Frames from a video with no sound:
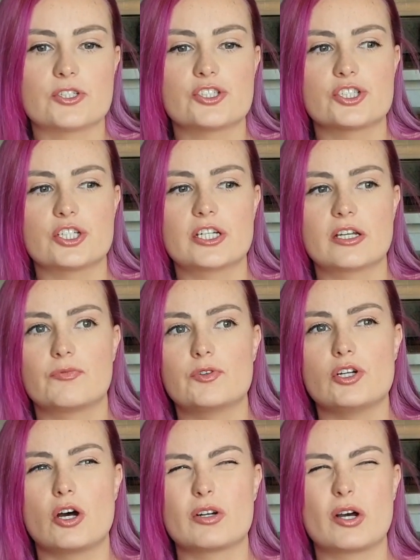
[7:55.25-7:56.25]
which if you
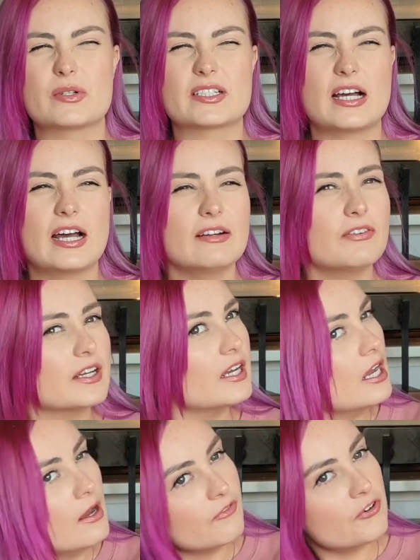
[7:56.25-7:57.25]
don't know, it's kind of,
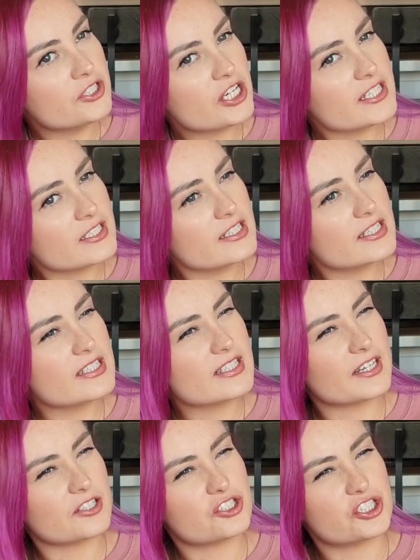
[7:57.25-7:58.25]
Francesca's is
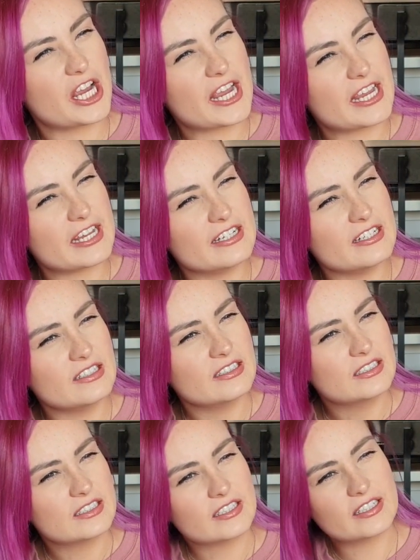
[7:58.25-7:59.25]
like a chain
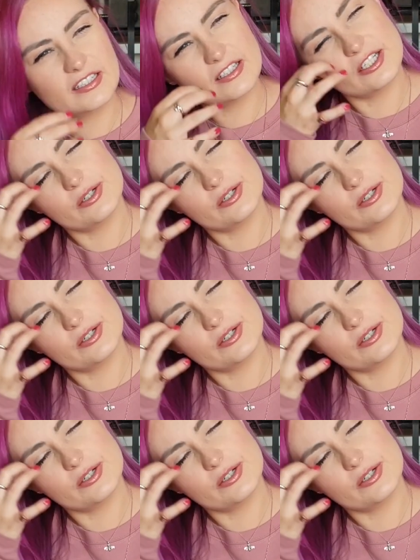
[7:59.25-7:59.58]
in the